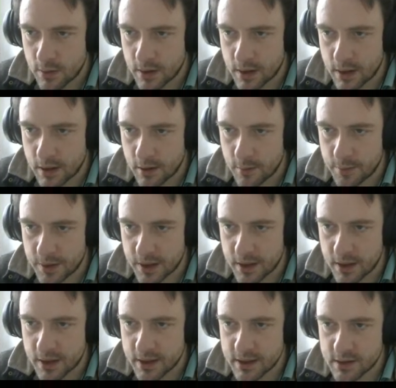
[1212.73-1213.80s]
we get our big
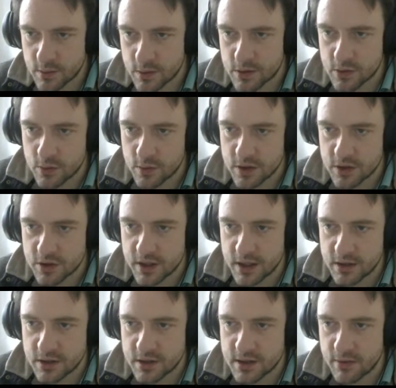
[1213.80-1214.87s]
eyes, which always changes